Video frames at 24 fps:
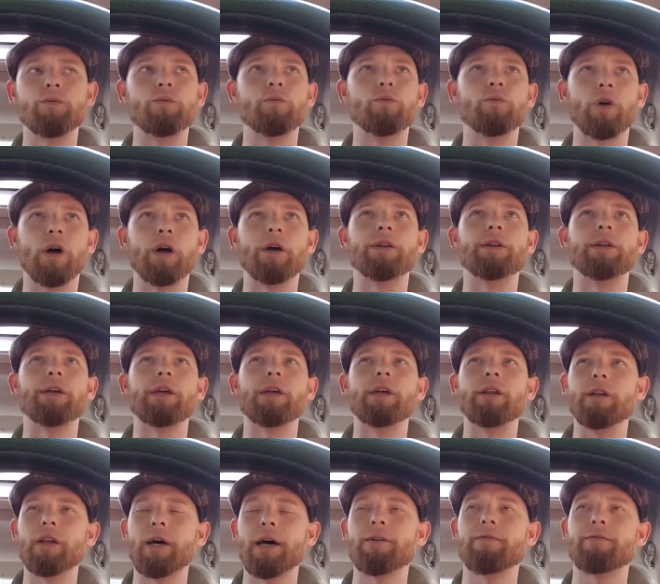run
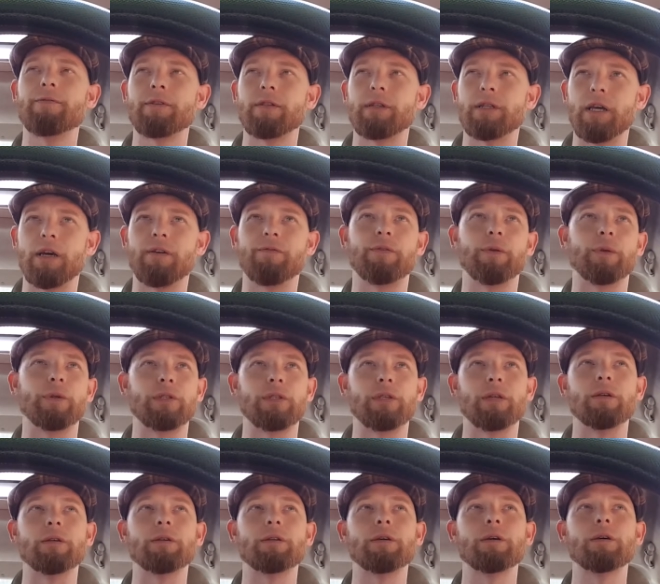enough
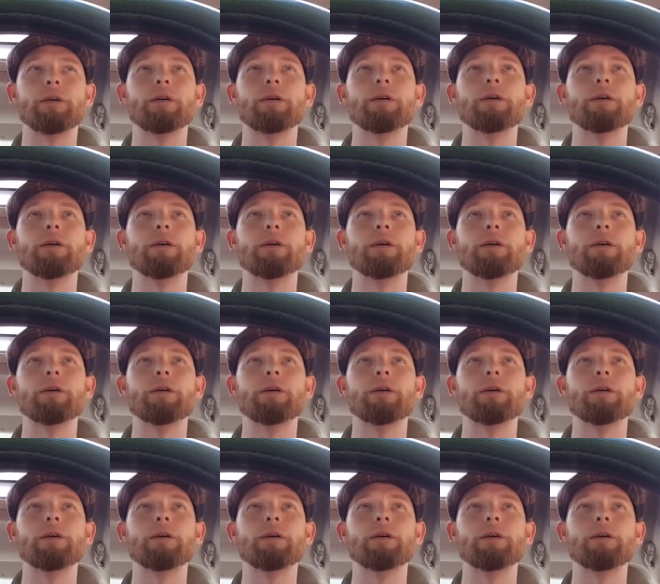deficit